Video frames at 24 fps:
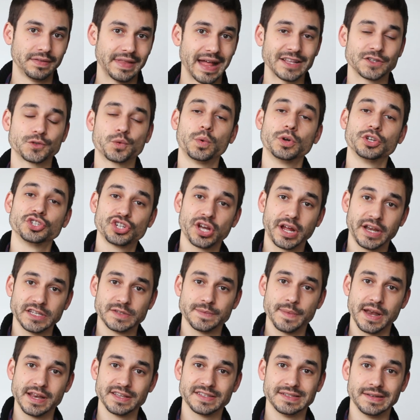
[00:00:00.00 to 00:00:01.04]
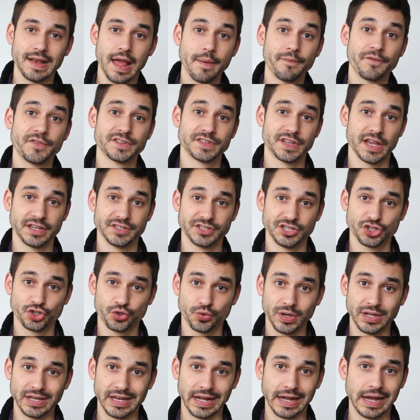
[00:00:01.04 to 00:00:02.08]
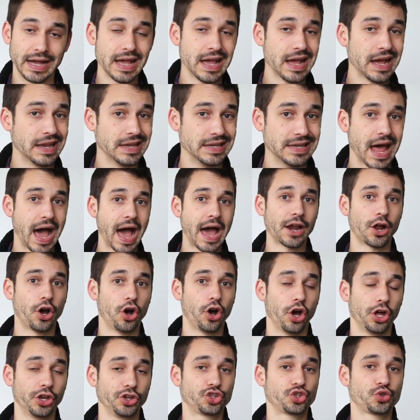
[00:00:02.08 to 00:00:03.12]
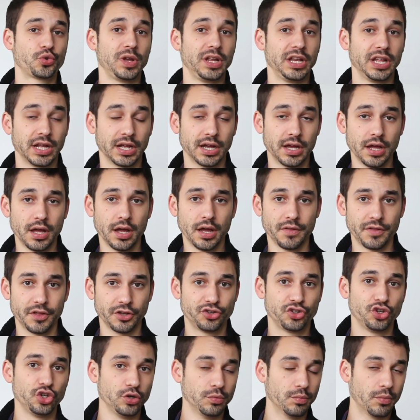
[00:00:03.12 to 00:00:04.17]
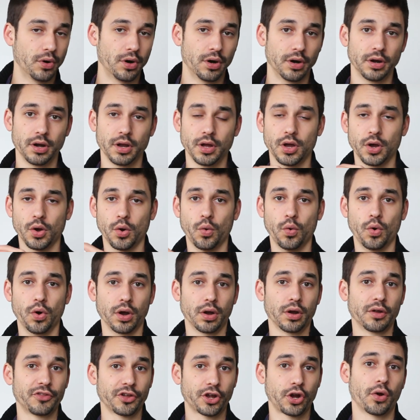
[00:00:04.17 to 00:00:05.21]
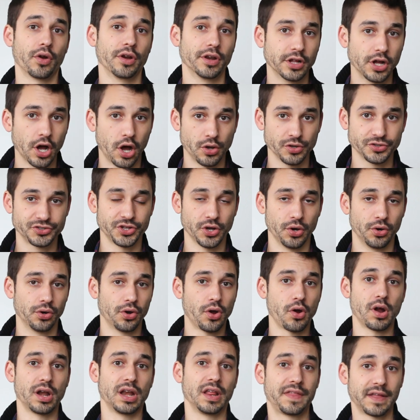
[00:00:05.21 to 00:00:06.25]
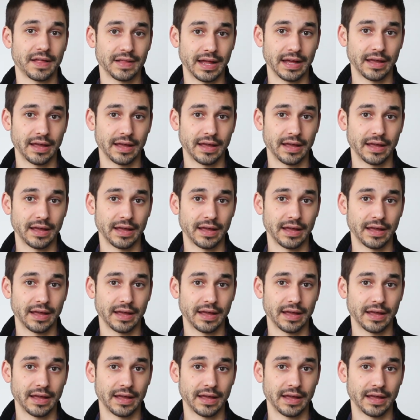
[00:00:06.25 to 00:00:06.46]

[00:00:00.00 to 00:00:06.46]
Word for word: That's what Chinese medicine emphasizes treating, not on treating the tumor or the current gallstone or anything